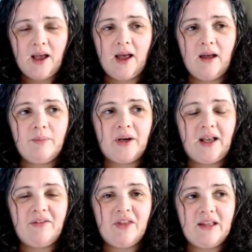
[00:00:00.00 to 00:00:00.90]
but
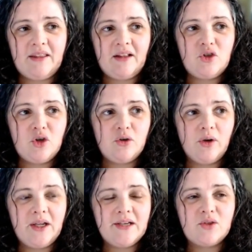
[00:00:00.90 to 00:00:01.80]
I think that
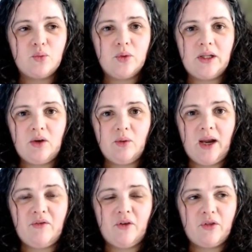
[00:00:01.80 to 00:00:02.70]
tutoring is really
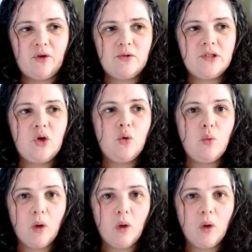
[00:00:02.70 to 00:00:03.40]
great for those who